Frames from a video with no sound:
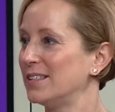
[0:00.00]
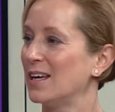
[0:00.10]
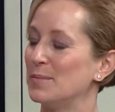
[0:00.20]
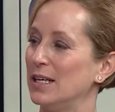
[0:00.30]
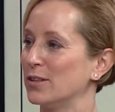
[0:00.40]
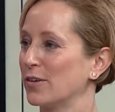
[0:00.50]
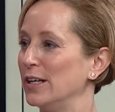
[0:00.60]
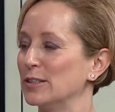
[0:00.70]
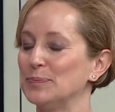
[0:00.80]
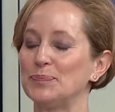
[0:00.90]
Say I'm an eighth
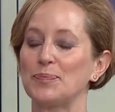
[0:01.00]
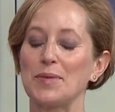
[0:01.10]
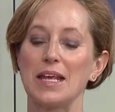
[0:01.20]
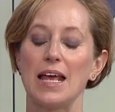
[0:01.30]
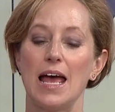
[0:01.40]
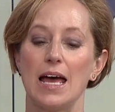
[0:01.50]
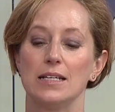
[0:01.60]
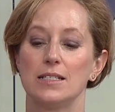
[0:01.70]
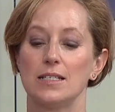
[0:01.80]
grader and